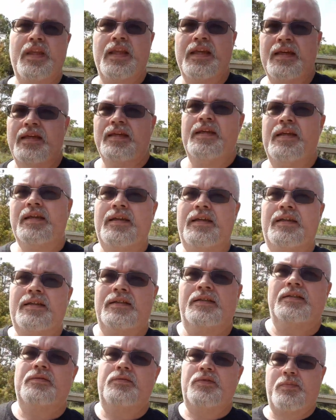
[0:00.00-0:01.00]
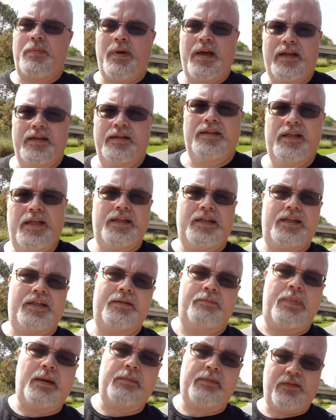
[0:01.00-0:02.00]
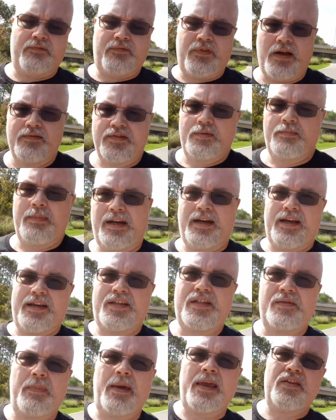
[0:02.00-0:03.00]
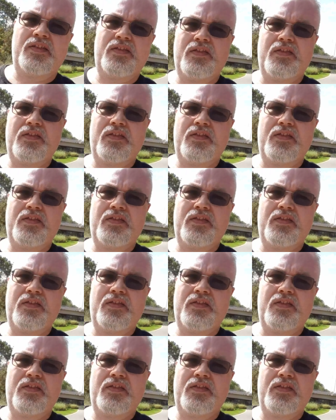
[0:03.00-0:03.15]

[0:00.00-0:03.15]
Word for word: It was about, uh, Babylon 5 is about a space